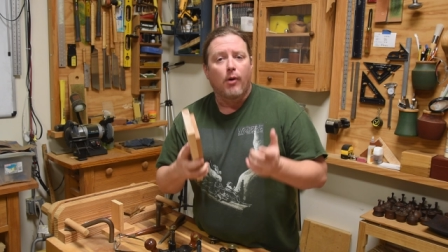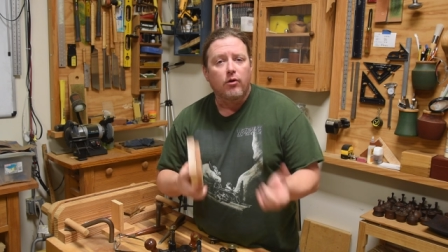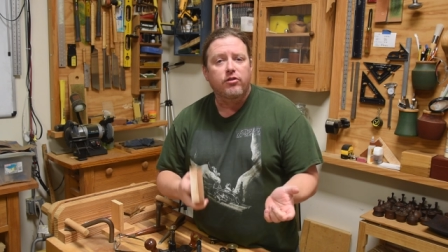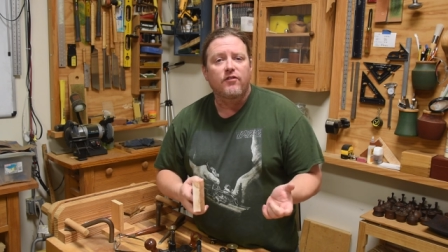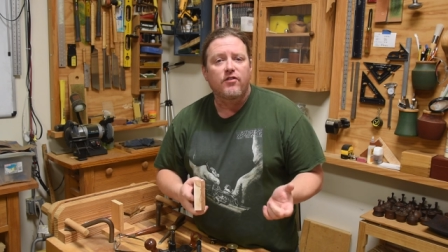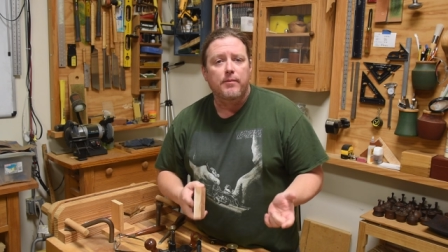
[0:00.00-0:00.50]

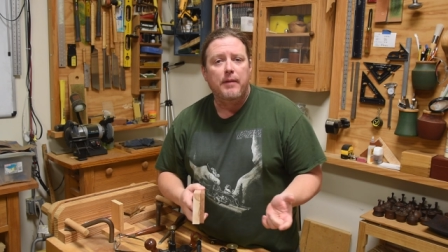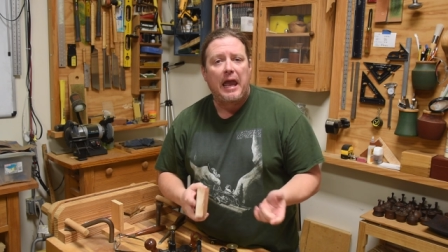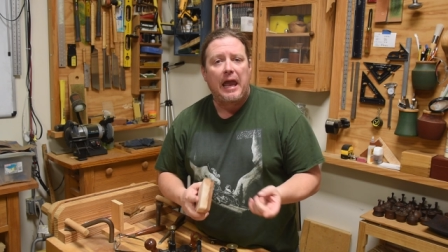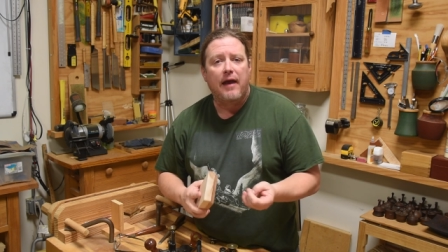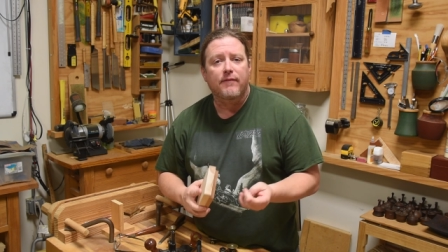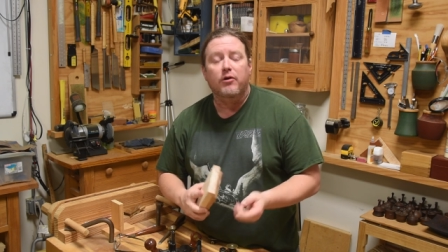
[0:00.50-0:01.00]
both of them
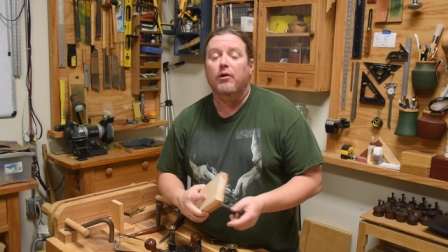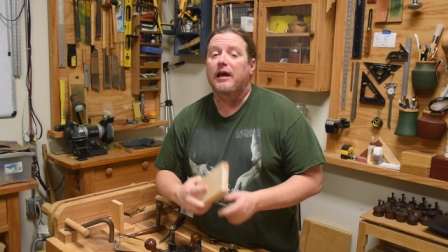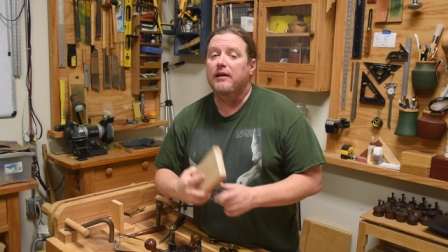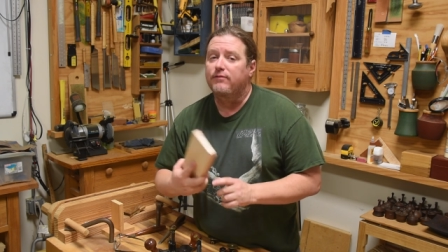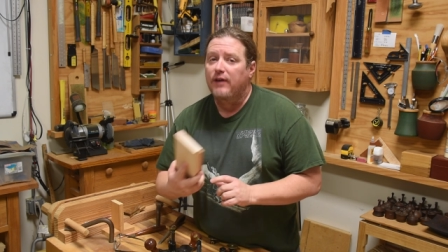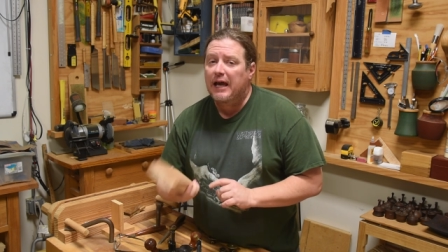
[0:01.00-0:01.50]
have
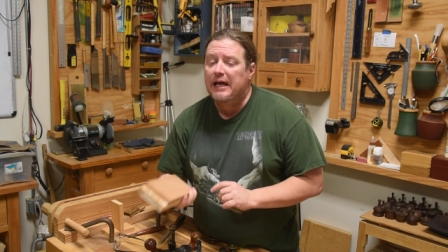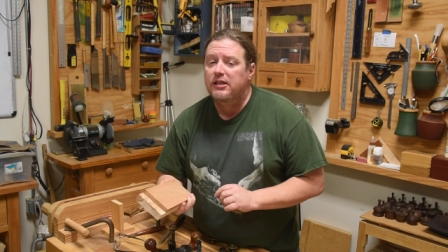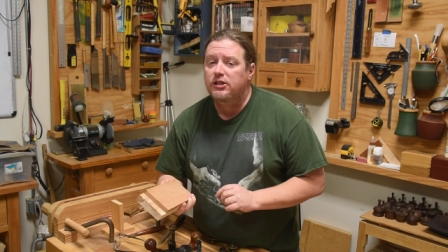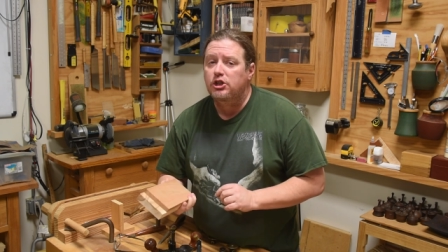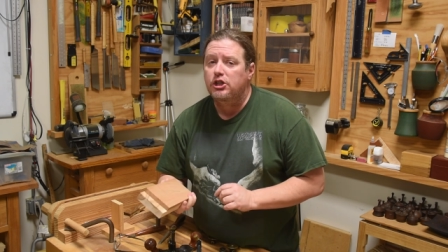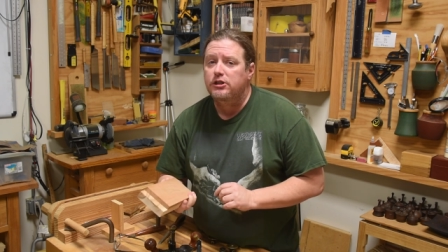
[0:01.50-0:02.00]
their
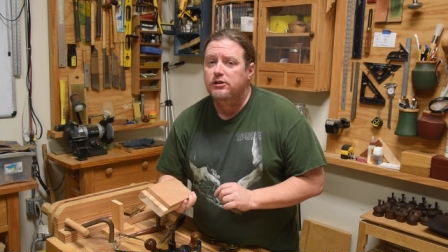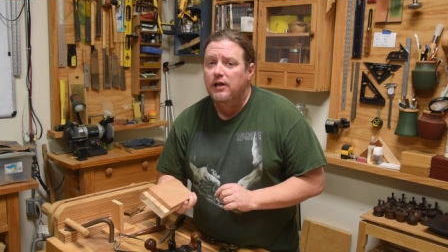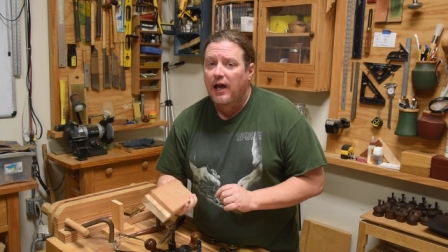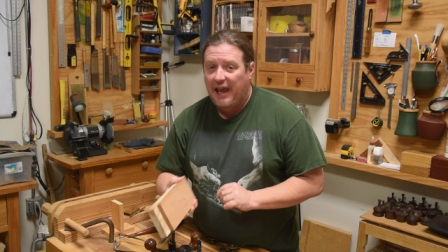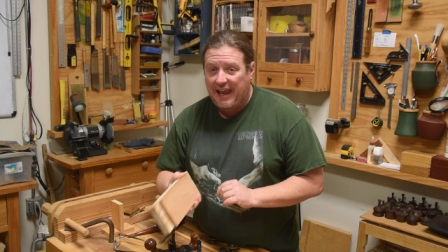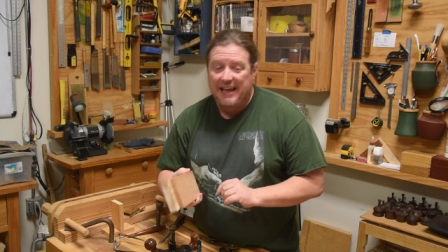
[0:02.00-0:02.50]

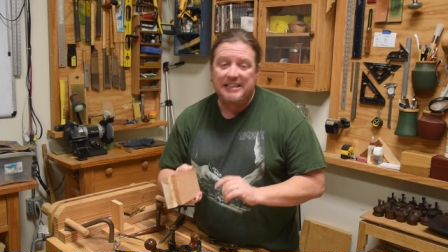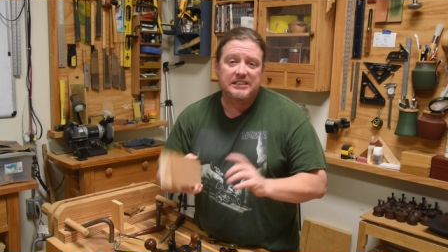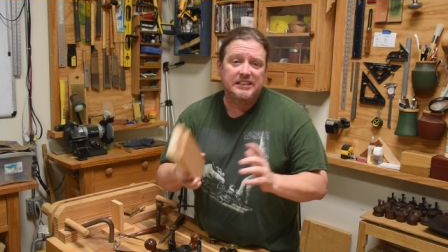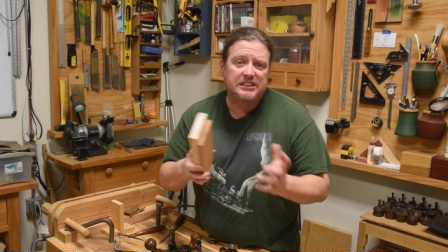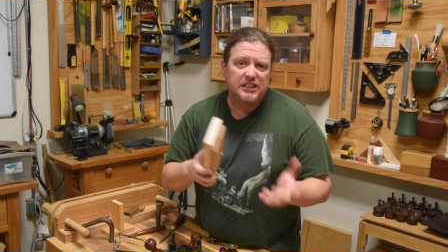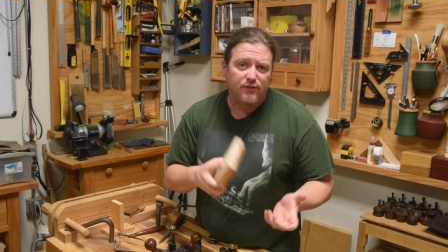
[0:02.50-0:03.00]
advantages and
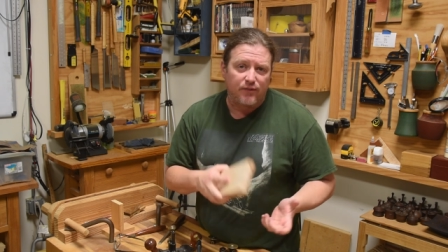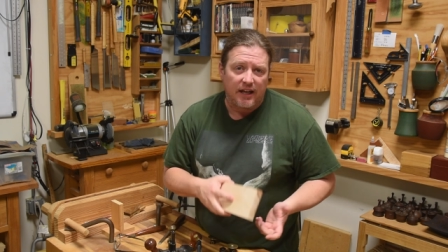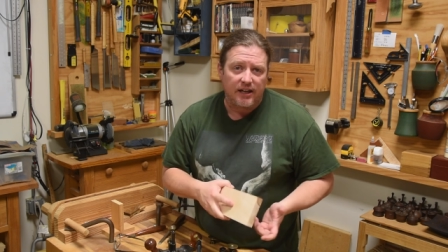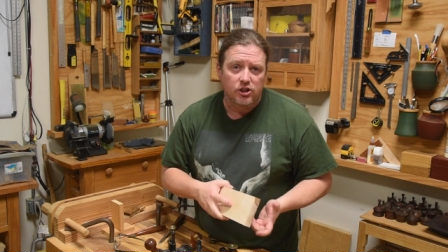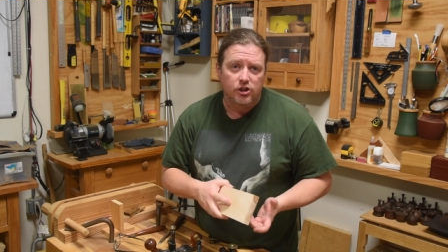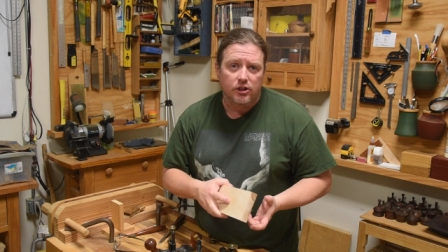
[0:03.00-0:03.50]

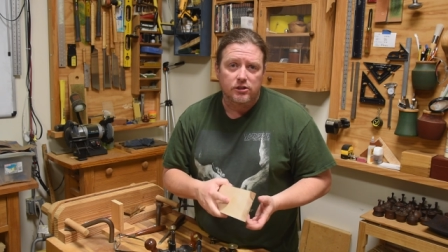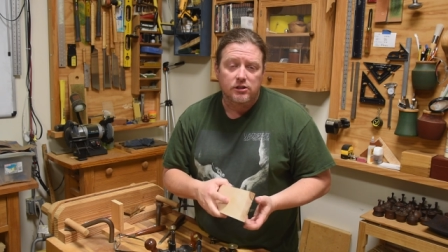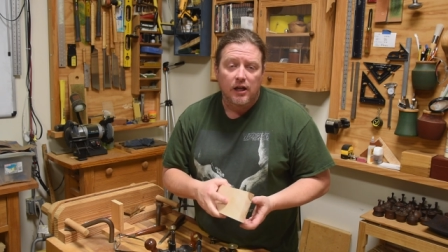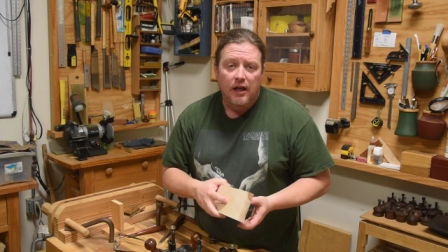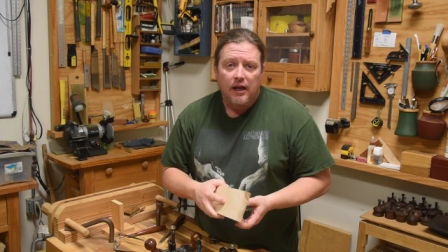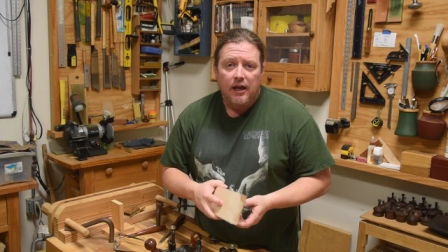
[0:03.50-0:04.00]
disadvantages